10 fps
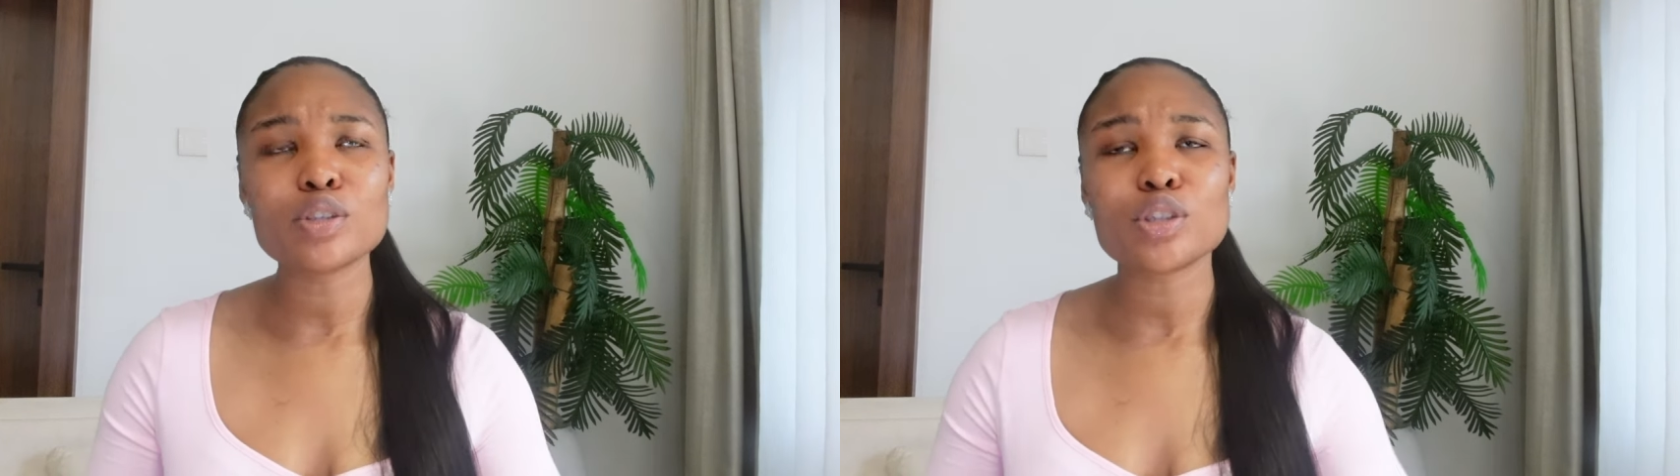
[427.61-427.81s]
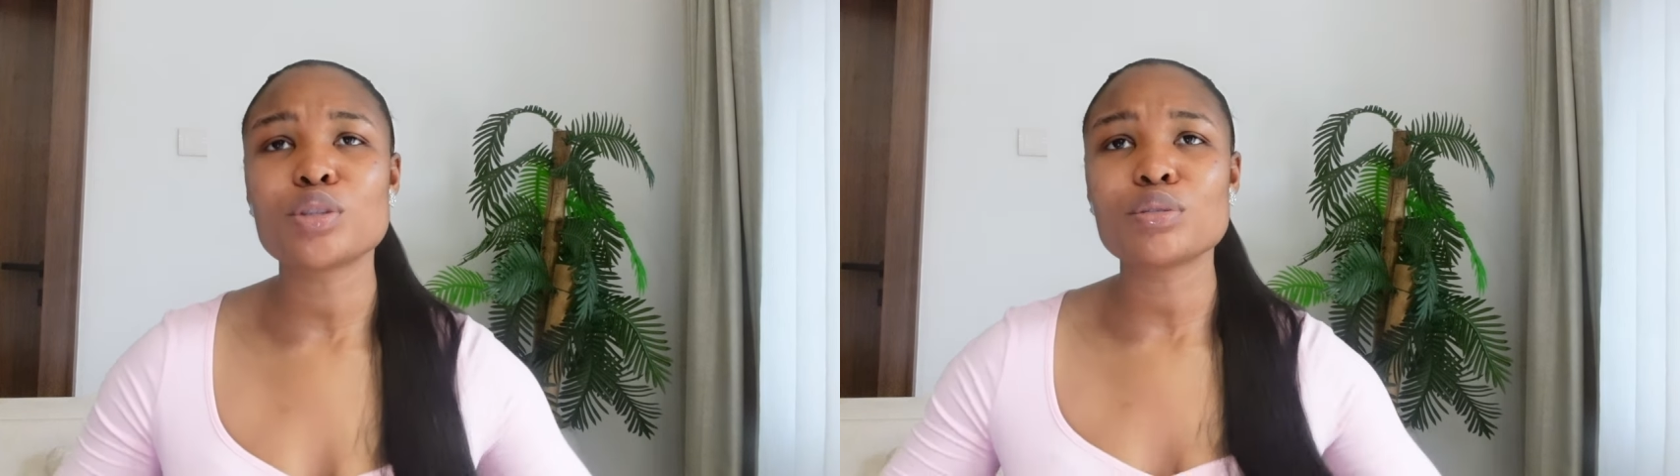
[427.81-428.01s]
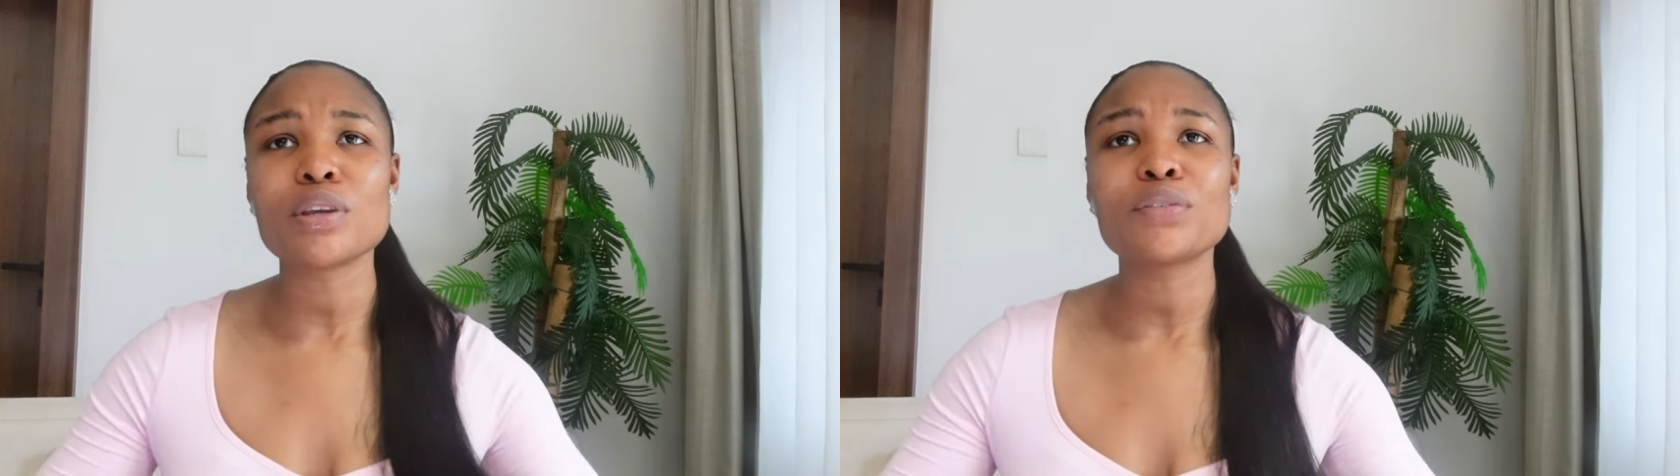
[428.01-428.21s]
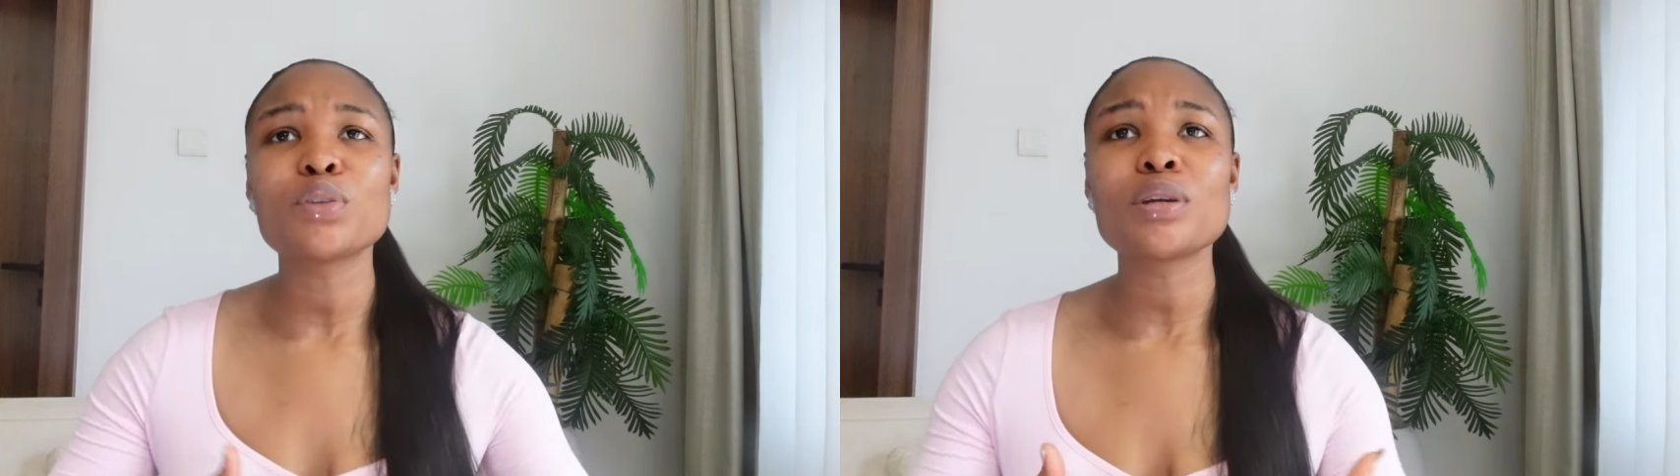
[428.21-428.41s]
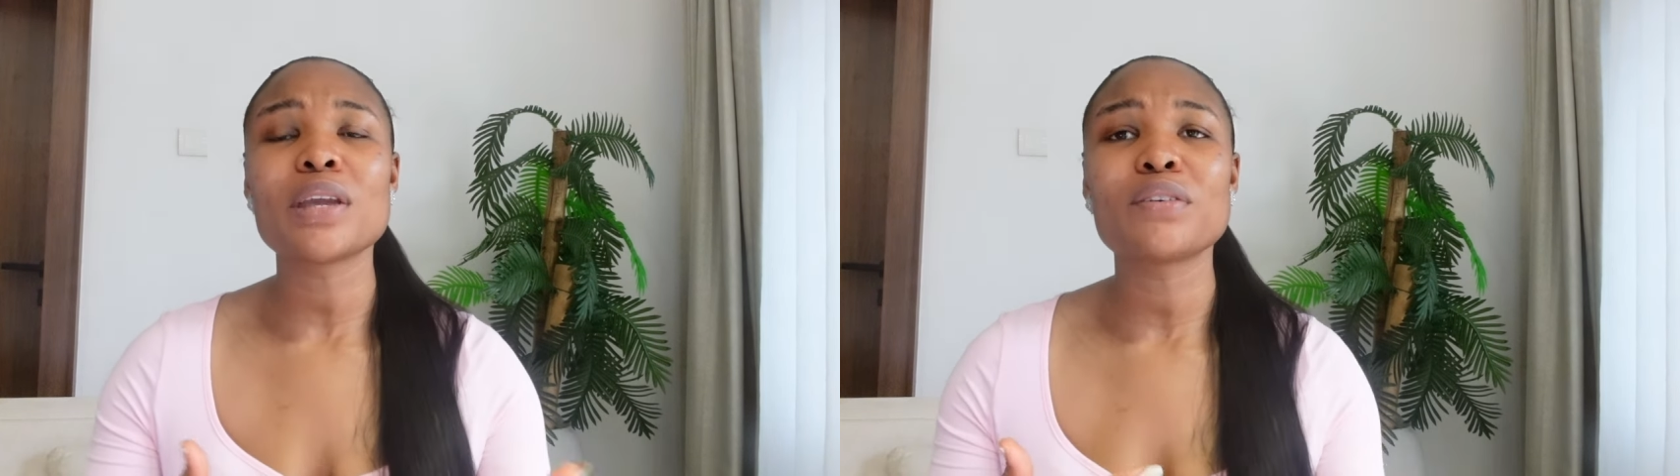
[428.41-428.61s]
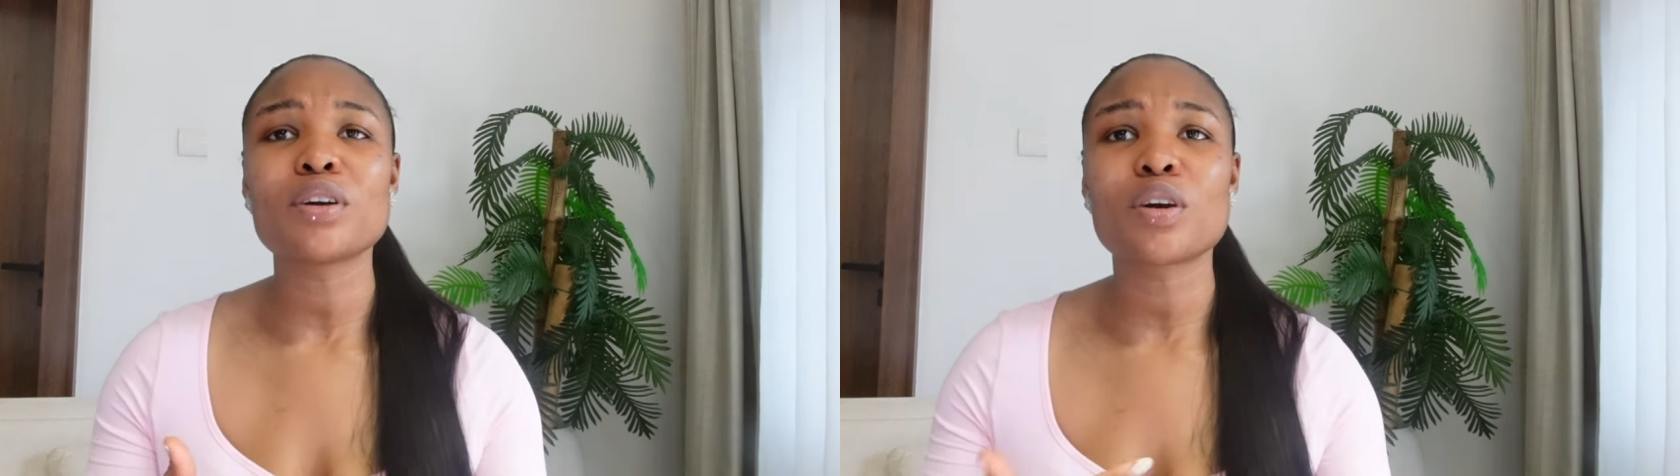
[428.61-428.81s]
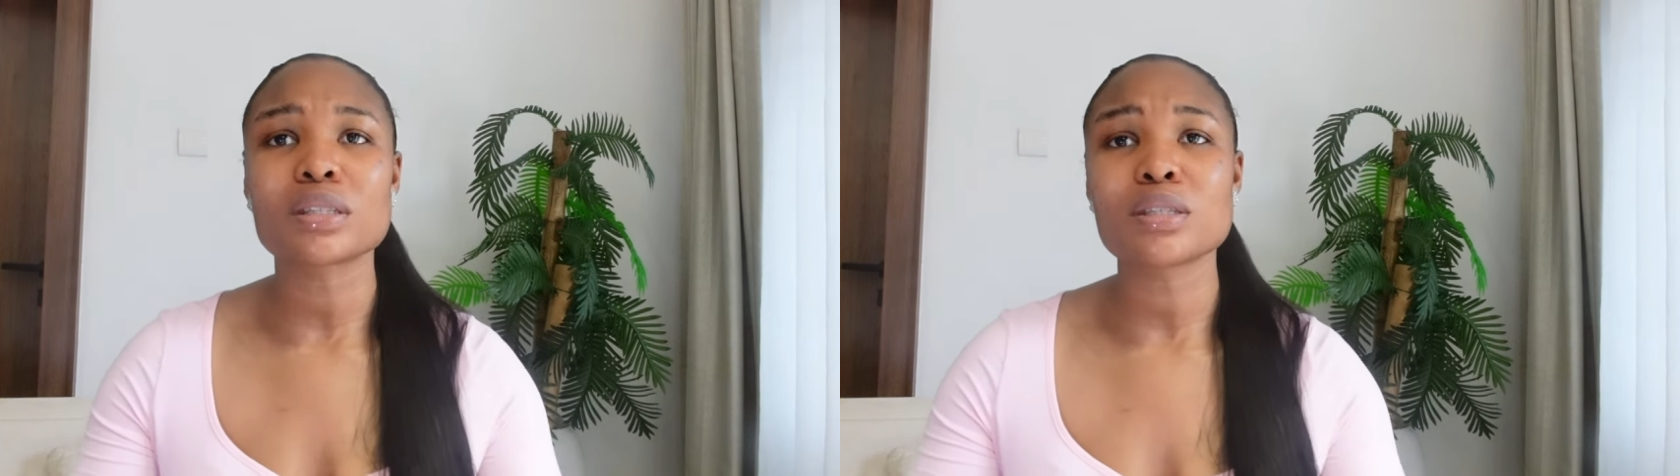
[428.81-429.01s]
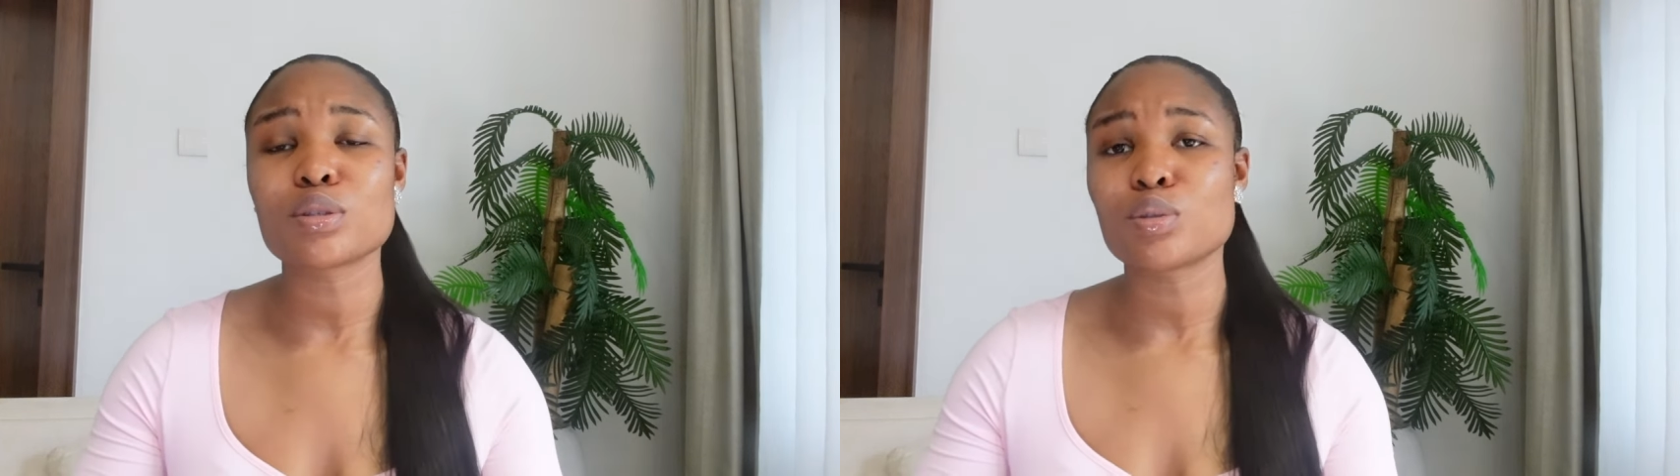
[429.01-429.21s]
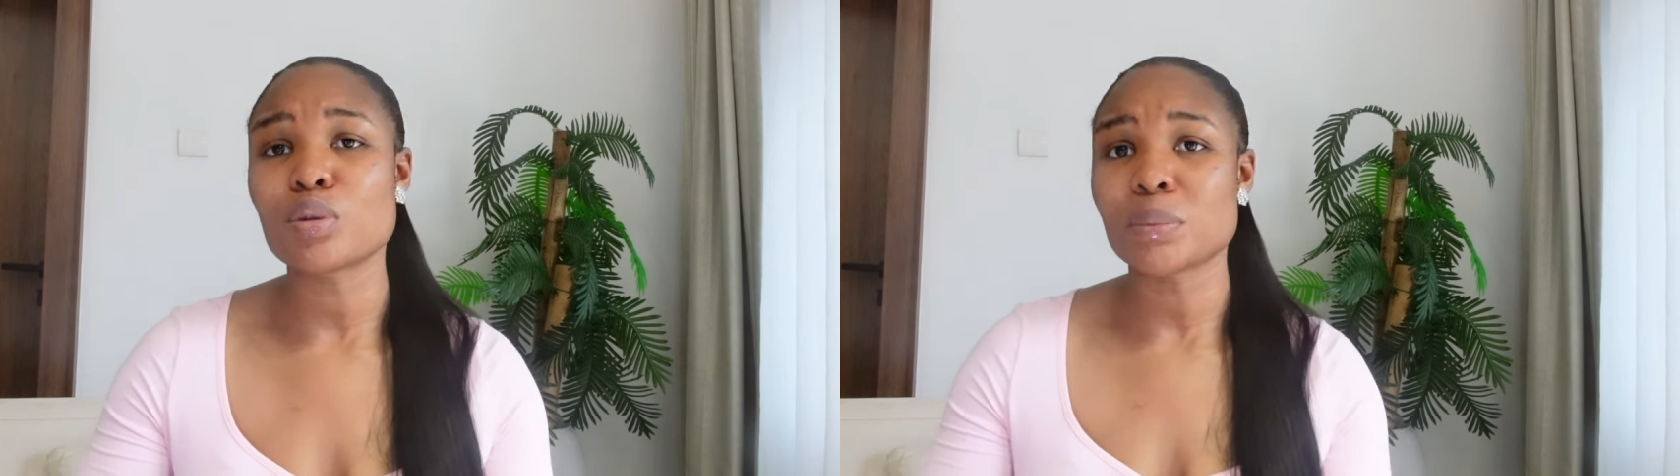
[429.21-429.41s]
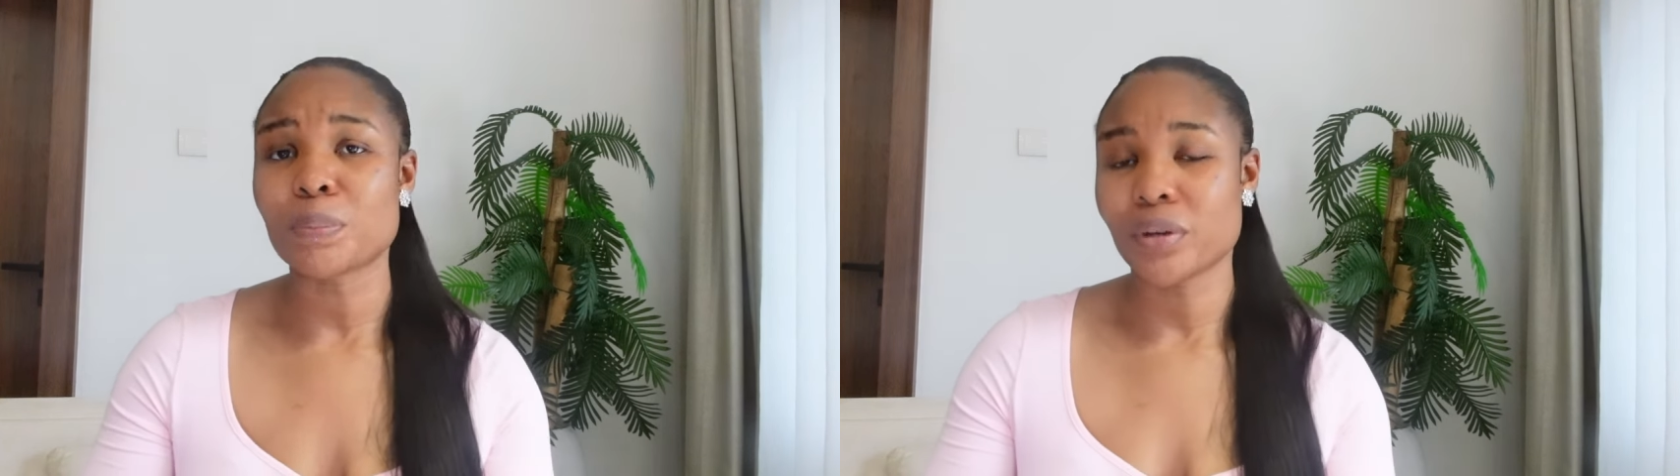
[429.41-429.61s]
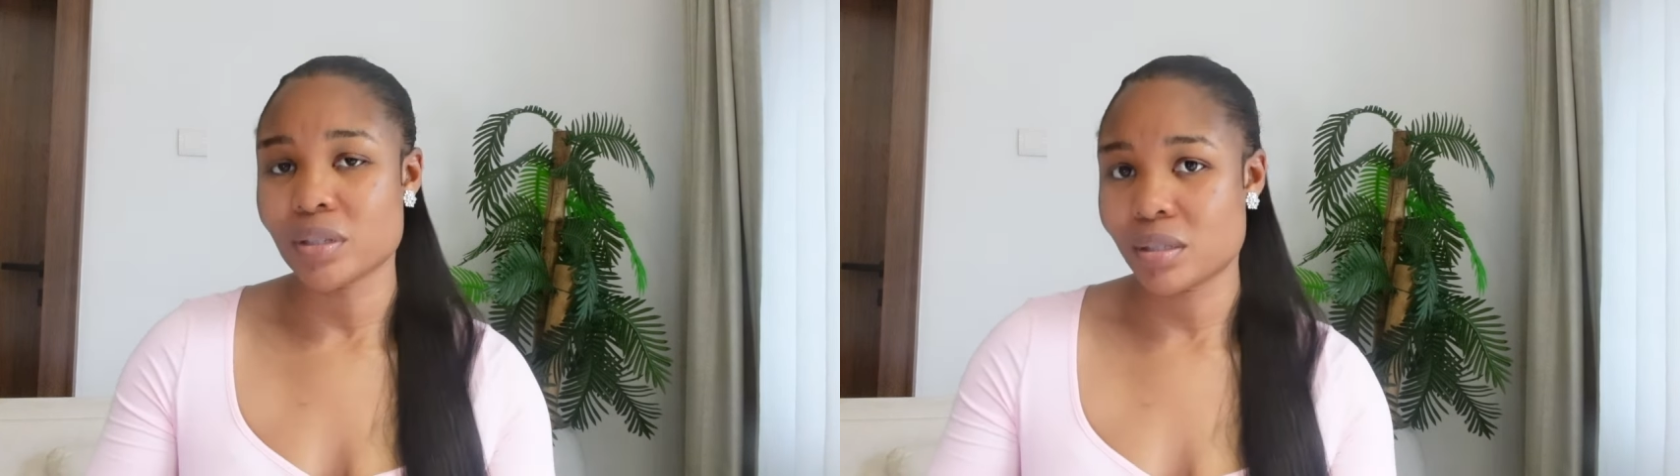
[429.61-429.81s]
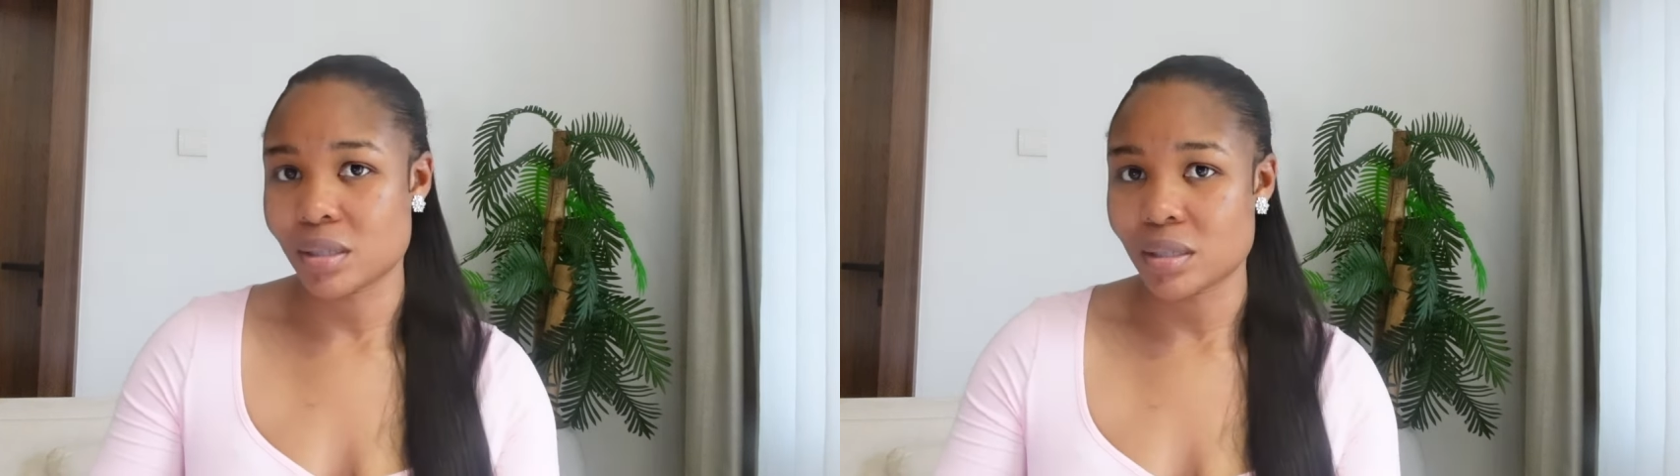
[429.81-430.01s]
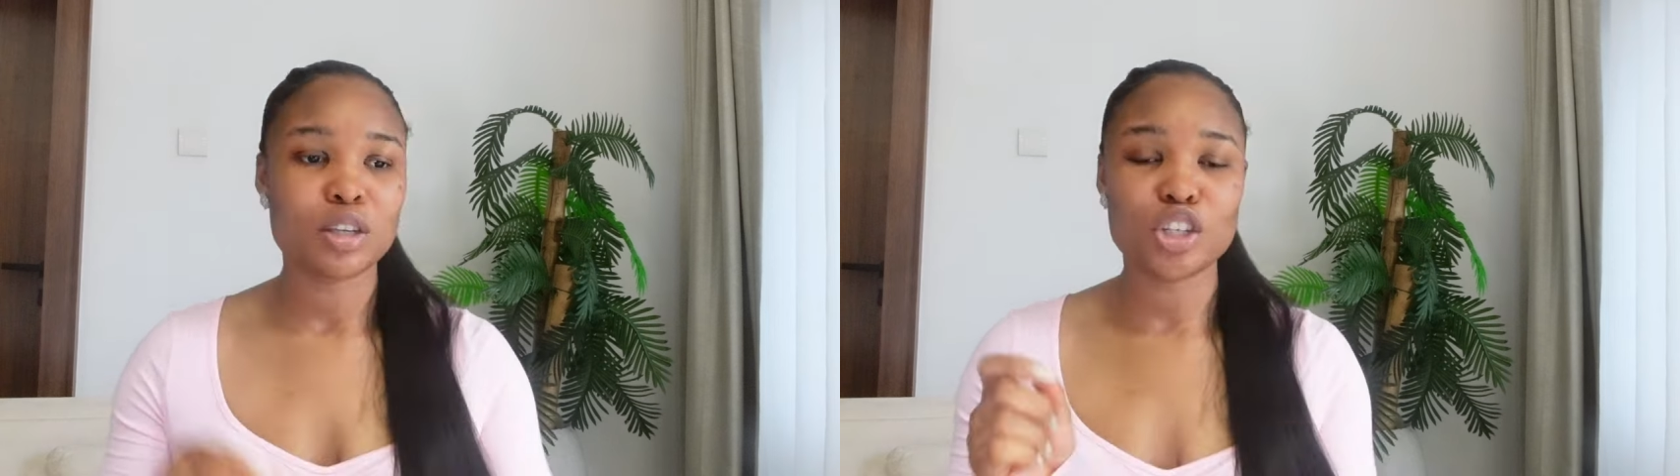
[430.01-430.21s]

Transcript: you don't, you've not even gotten to know the person.